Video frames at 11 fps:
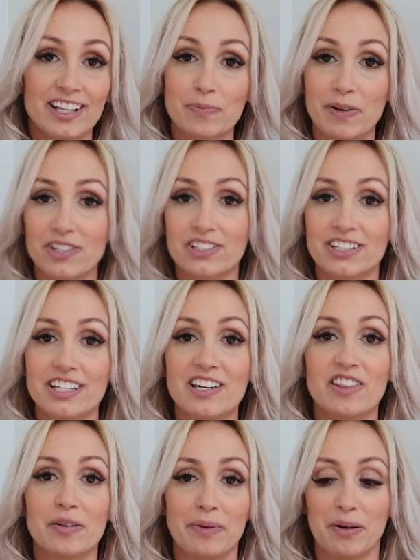
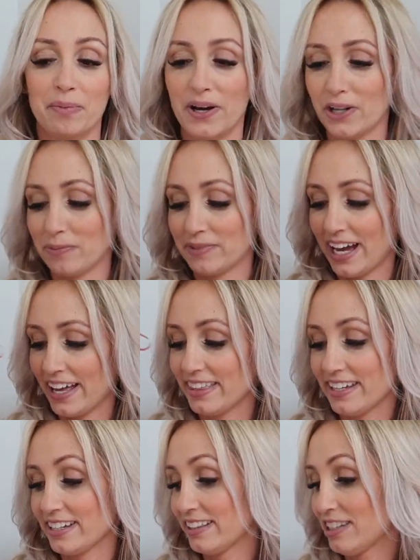especially the bell bottoms. I
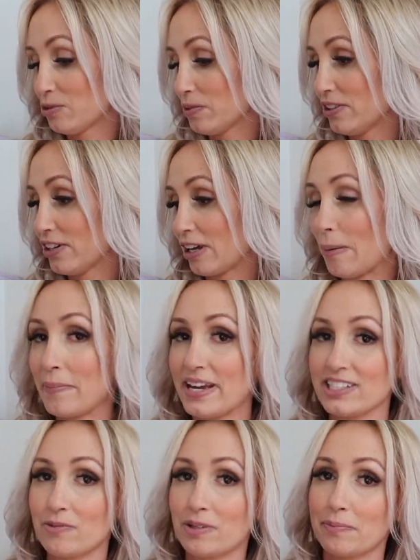think this would look
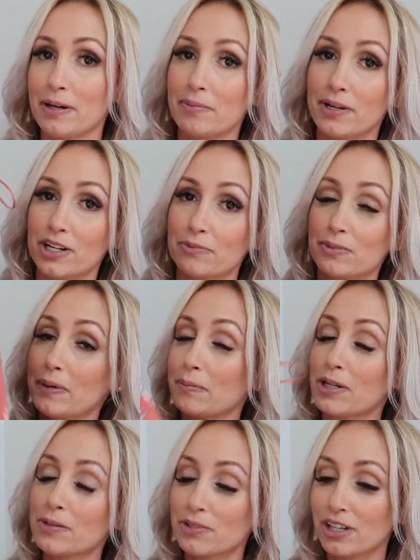amazing with bell bottoms. Bell
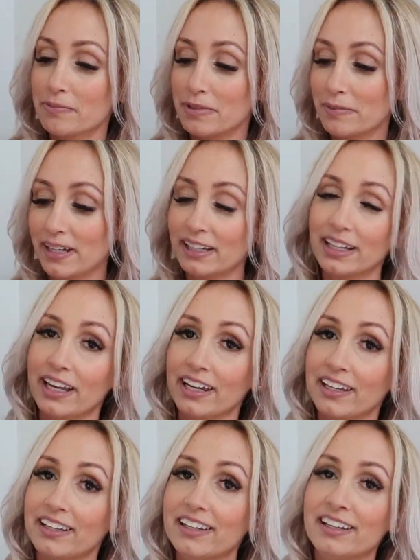bottoms are coming back in.
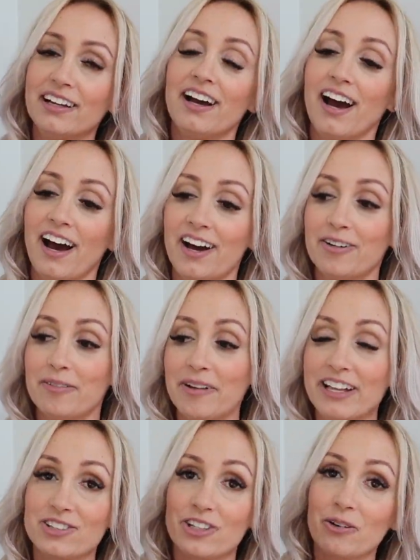Um,
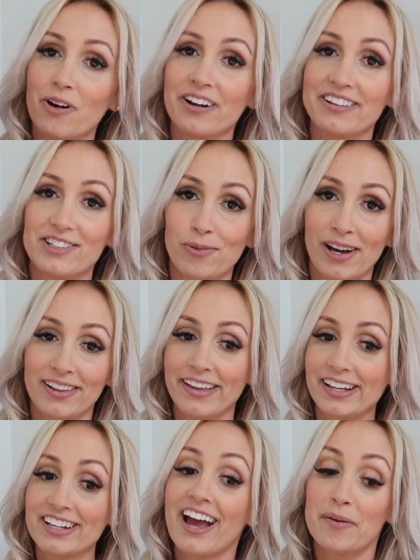and so are these wide leg